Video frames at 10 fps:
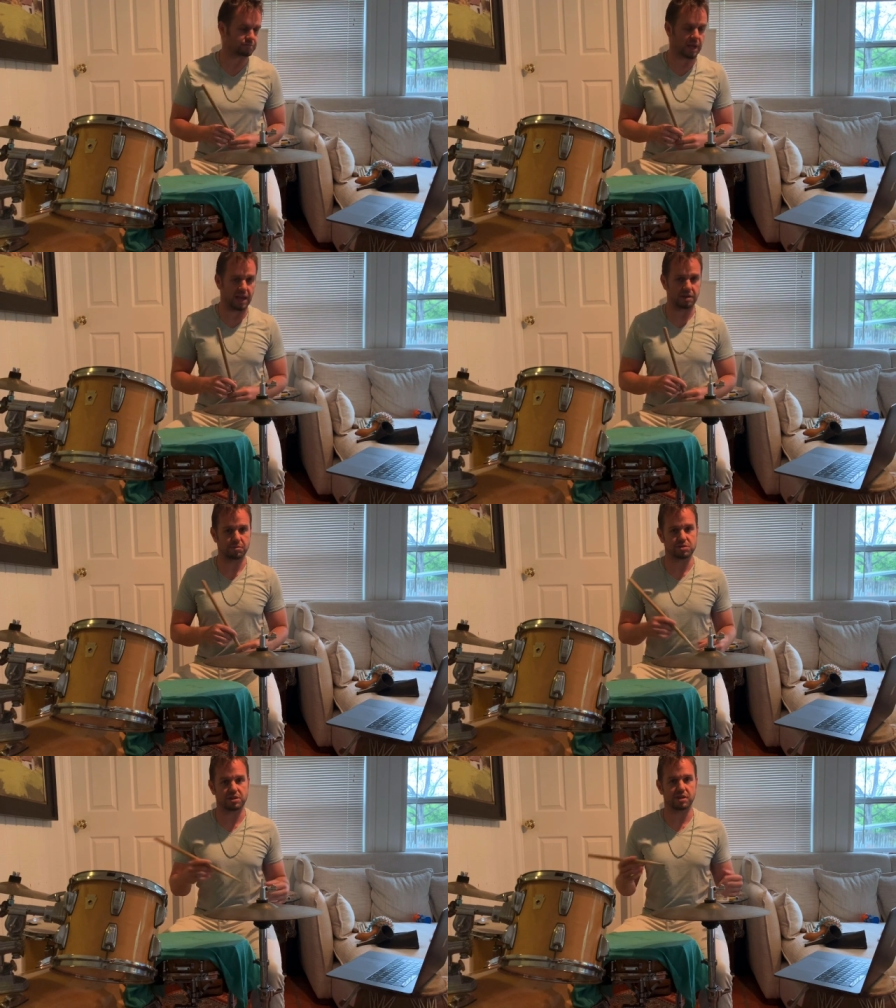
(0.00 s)
and
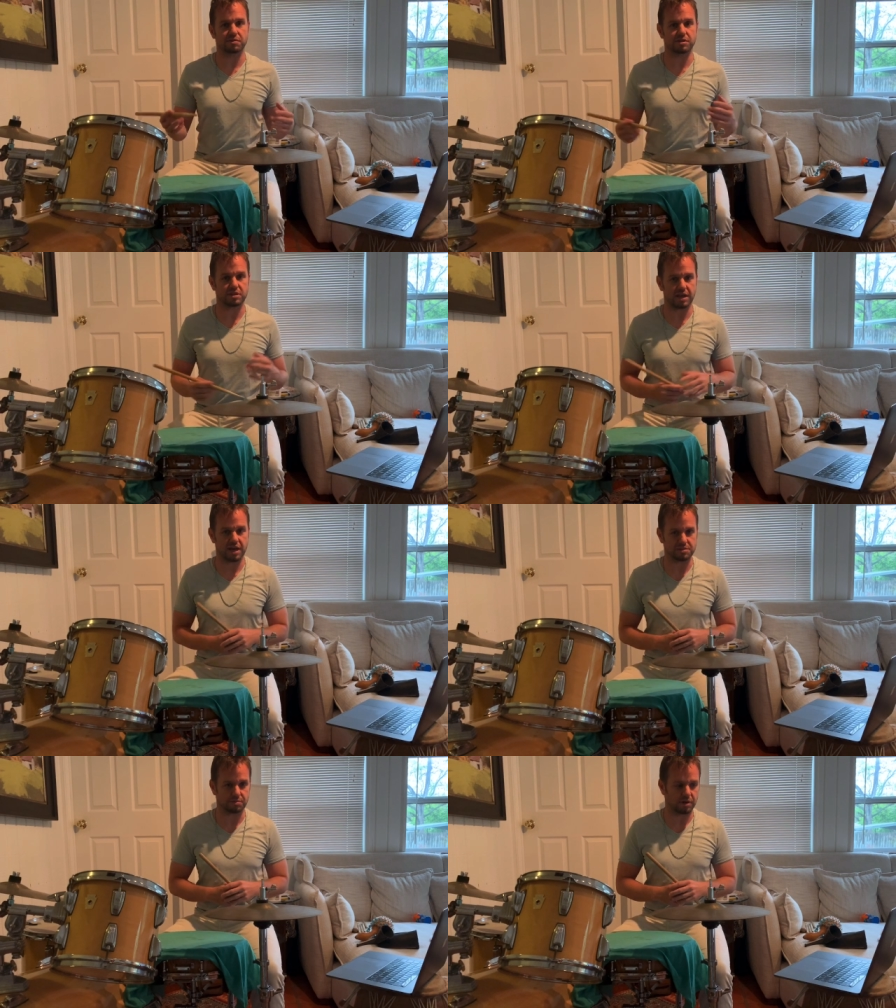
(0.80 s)
music of the
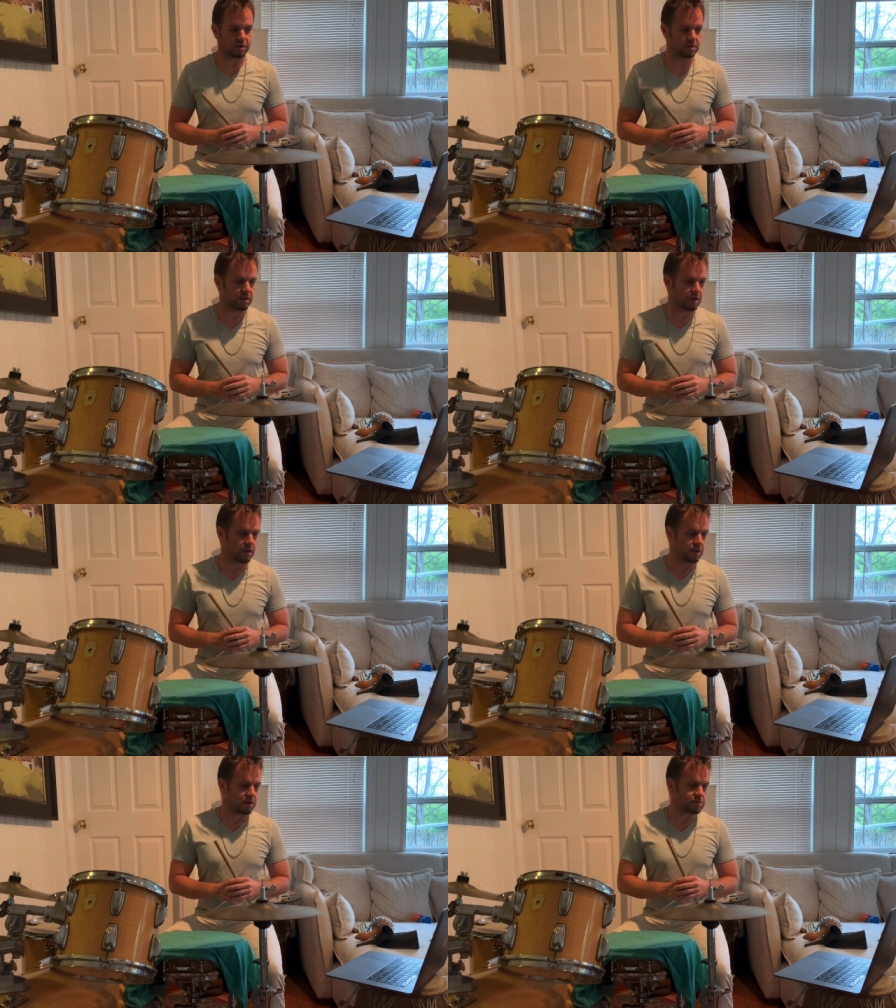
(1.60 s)
diaspora.
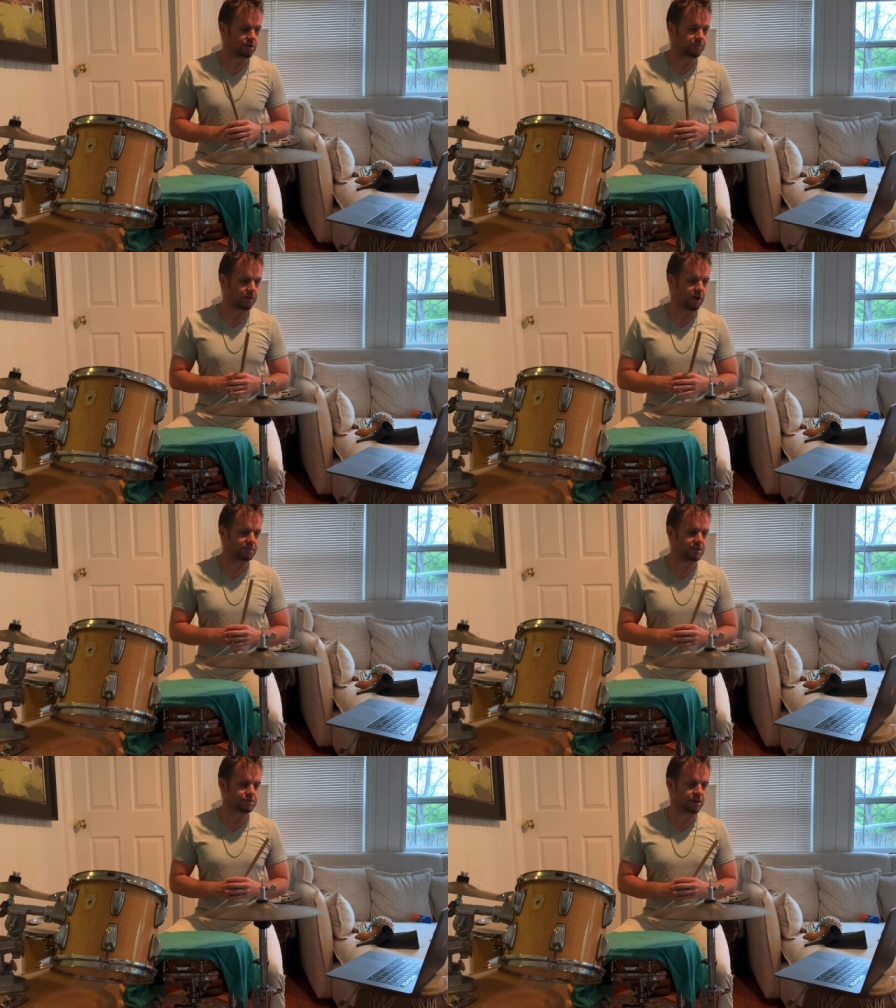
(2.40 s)
So for all
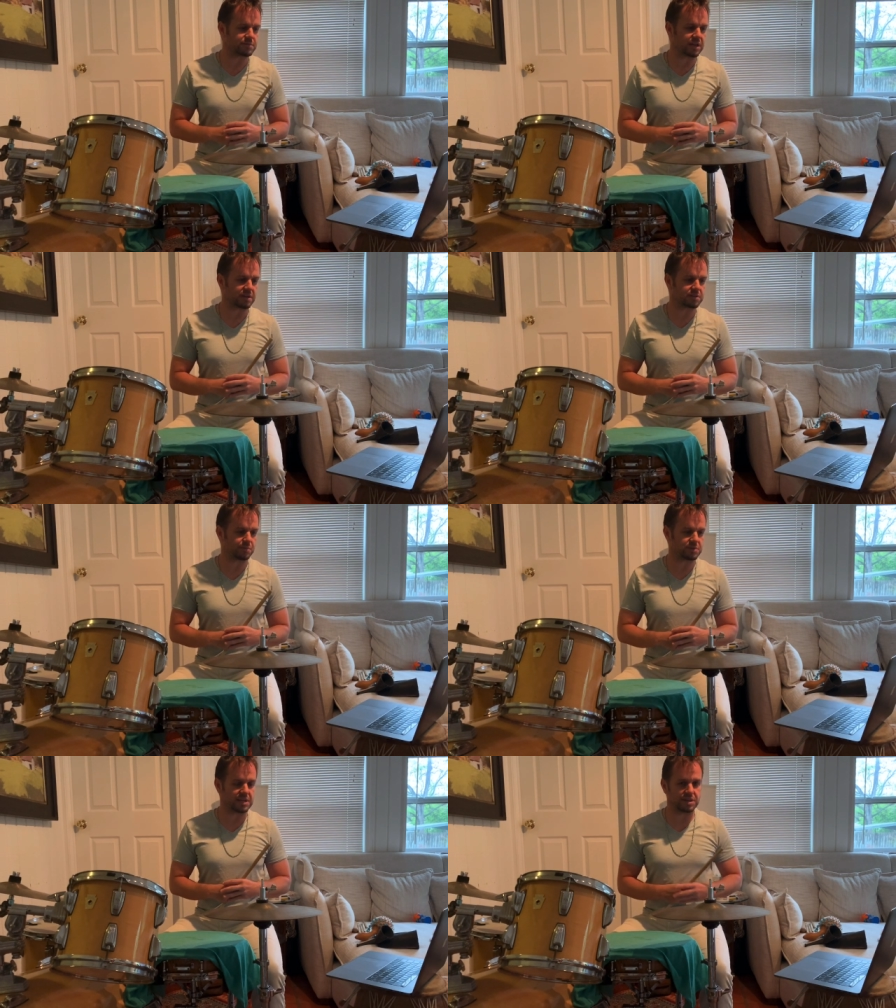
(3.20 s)
of the drum set
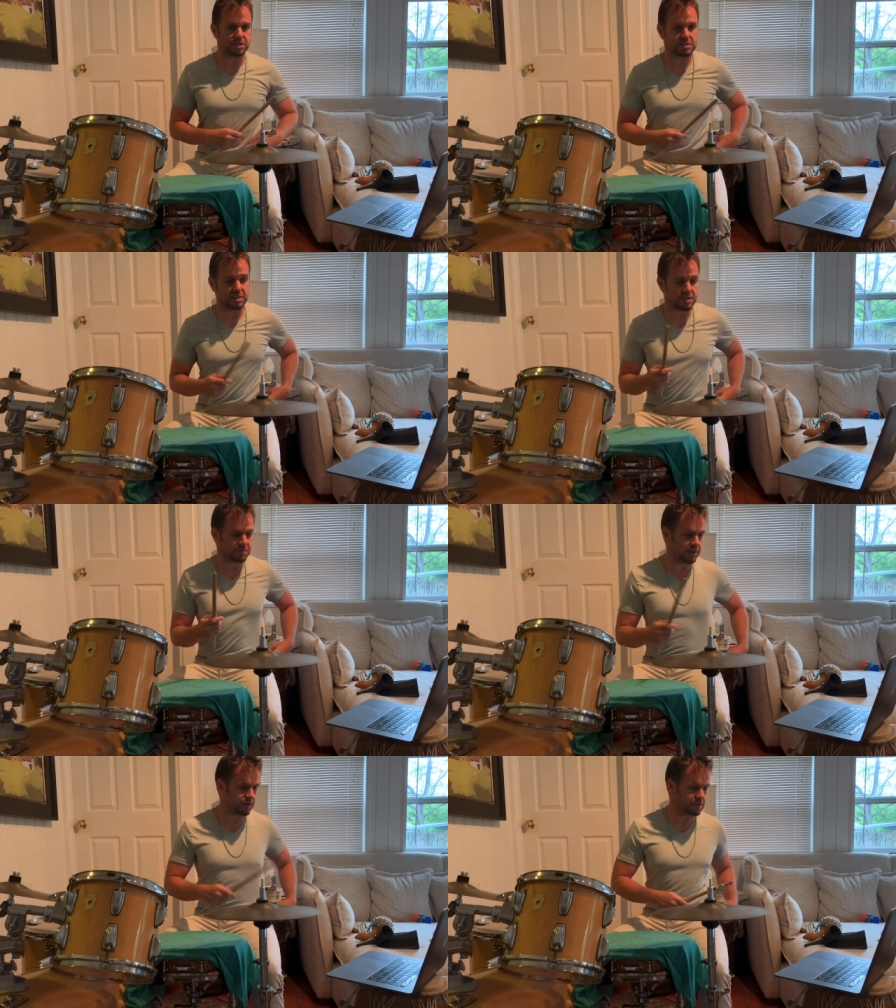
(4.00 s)
interpretations in this
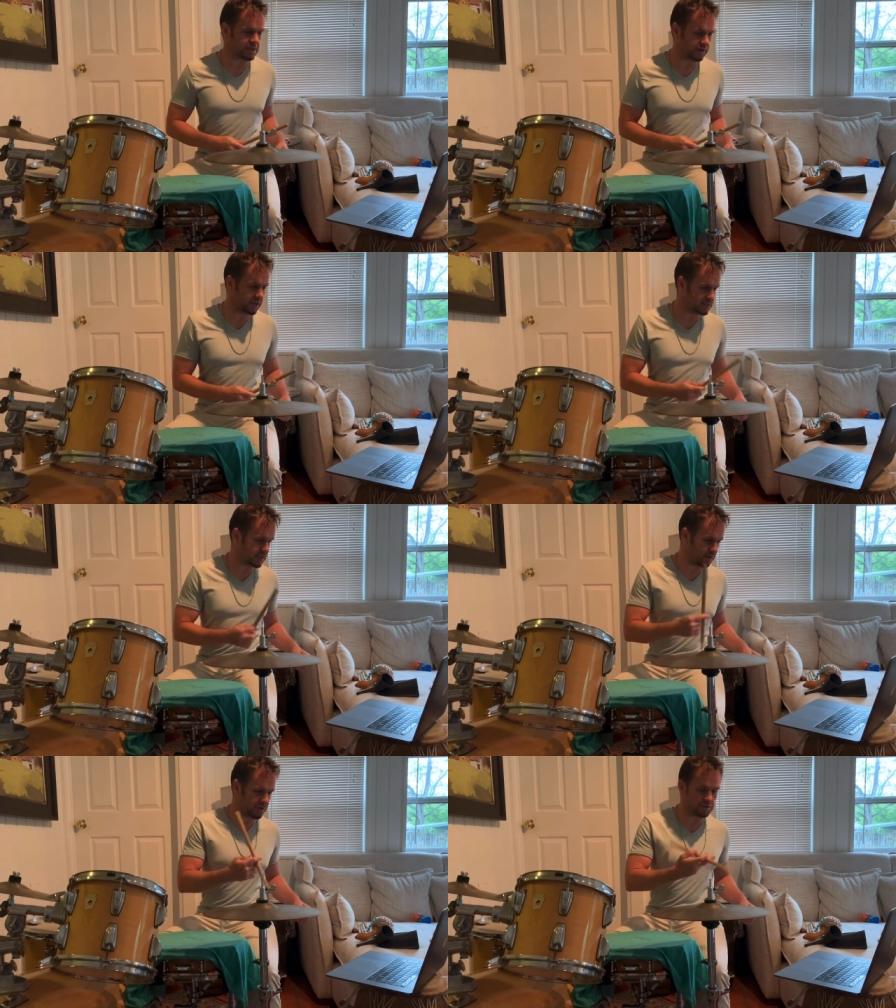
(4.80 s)
video series,
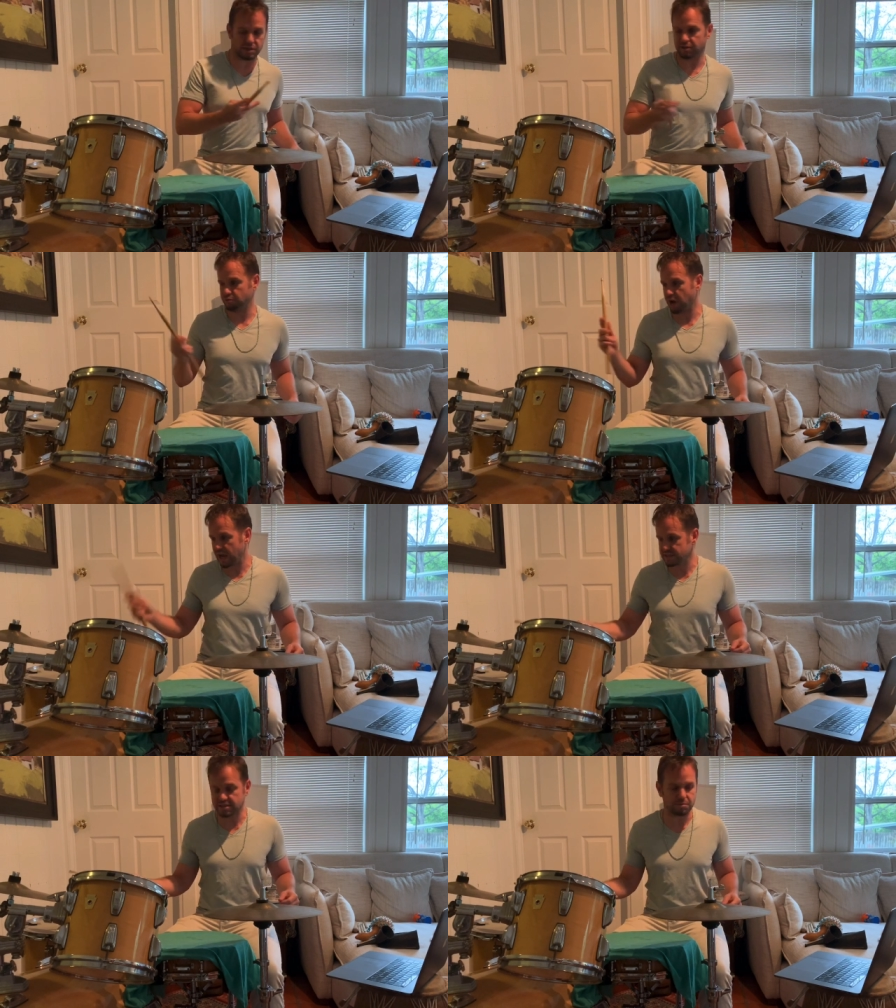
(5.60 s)
I'll be using the
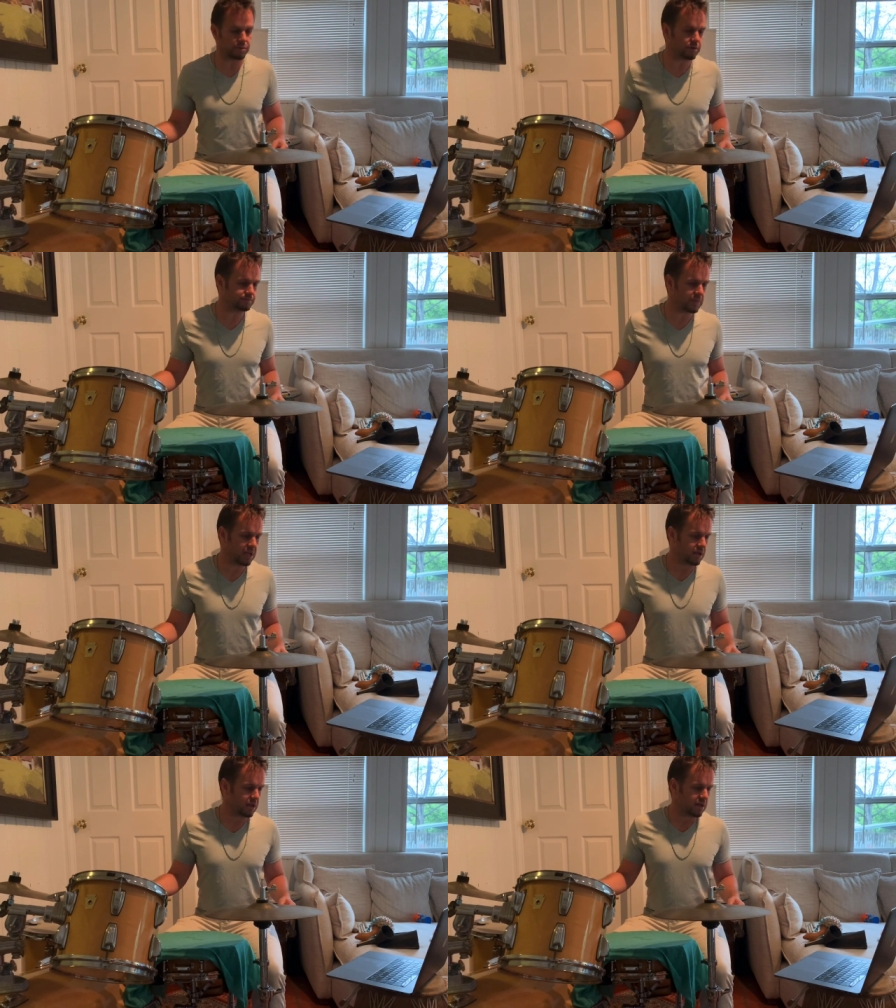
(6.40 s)
ride cymbal
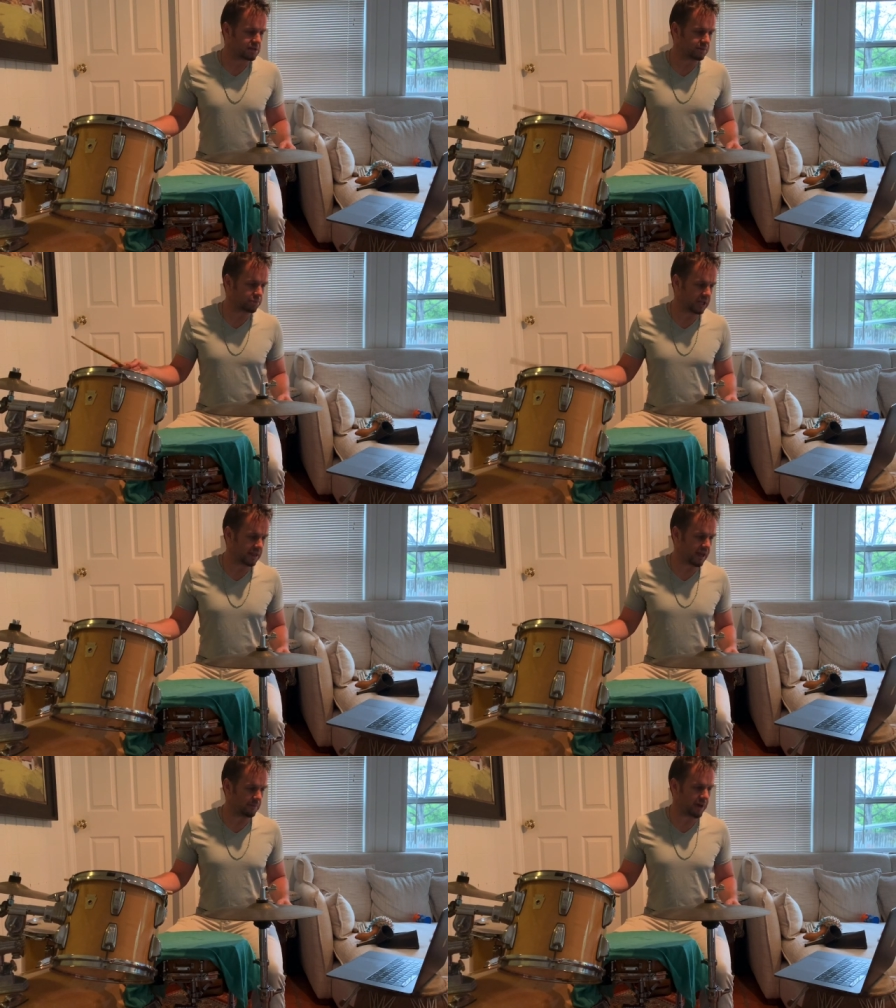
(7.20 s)
to play
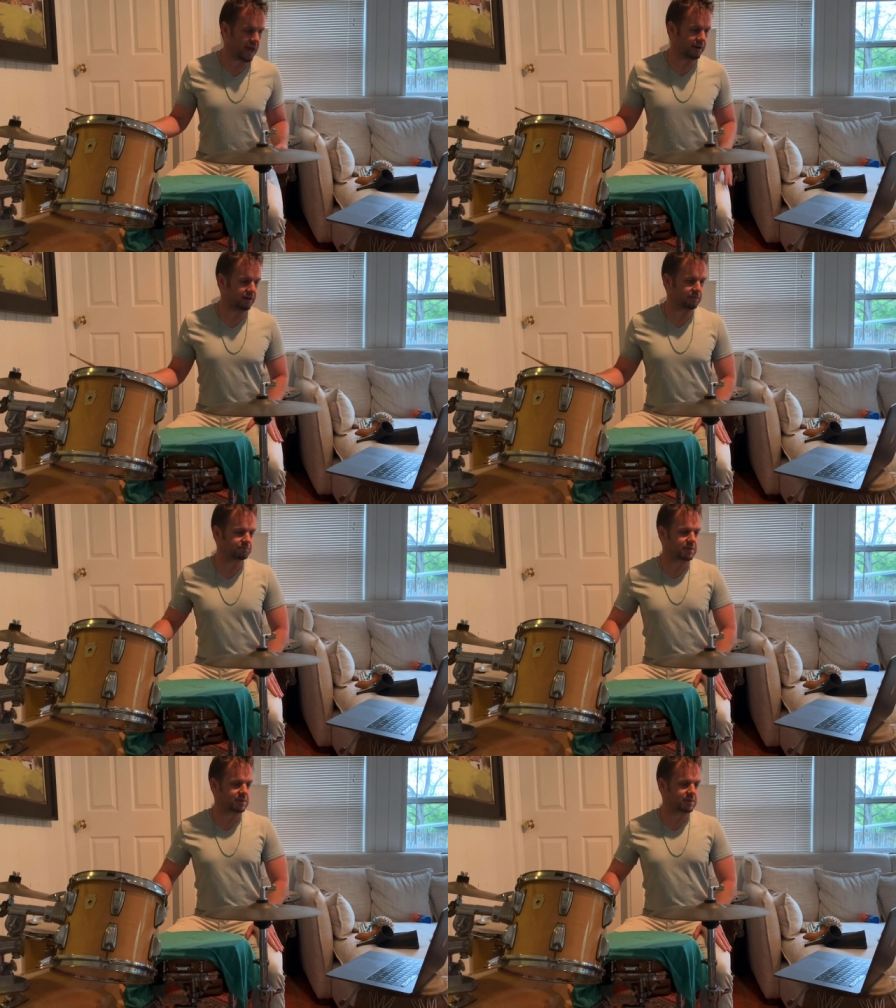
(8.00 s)
that pattern.